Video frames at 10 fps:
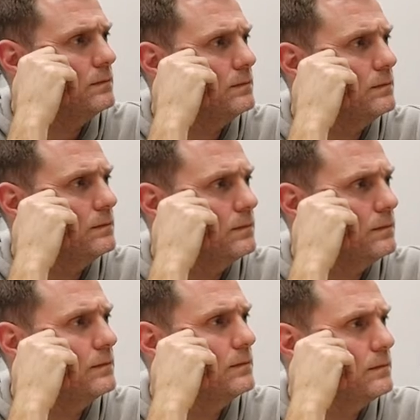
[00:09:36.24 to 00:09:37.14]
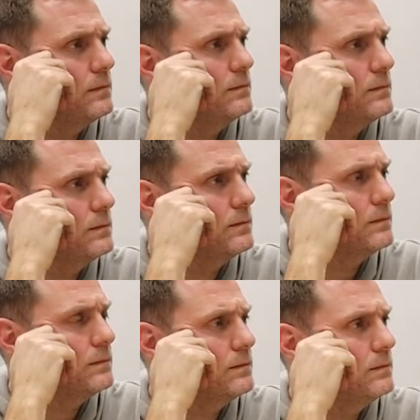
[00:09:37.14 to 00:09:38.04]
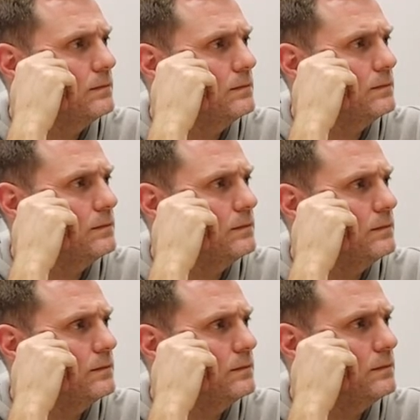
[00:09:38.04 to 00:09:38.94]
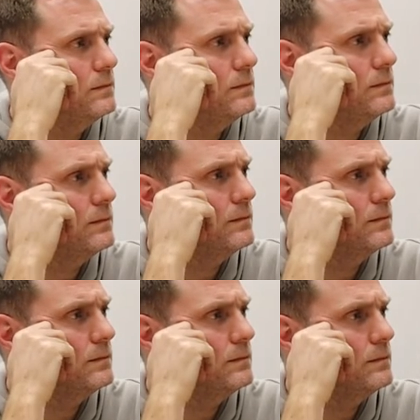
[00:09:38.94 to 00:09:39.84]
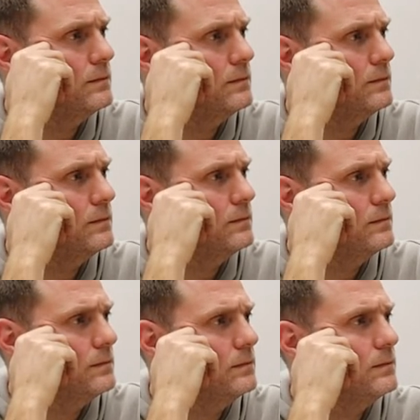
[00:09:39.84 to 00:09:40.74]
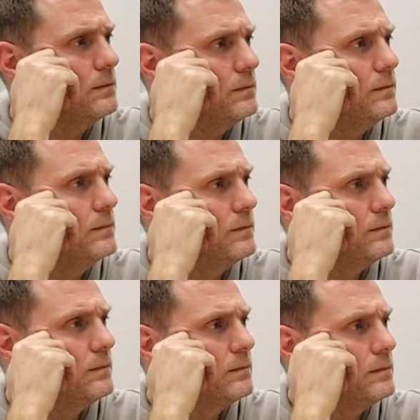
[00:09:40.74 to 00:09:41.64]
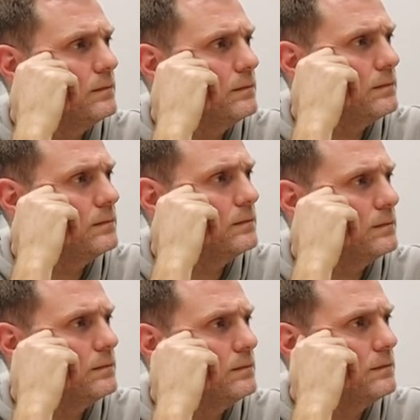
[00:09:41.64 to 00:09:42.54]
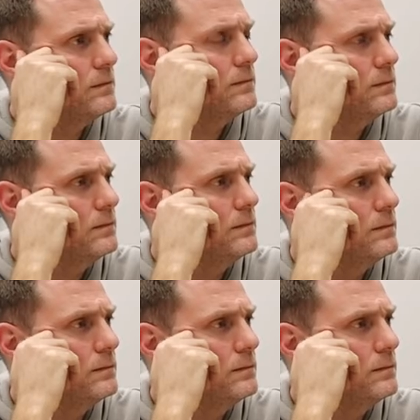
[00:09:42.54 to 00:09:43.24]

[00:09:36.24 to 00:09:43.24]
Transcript: This person isn't speaking.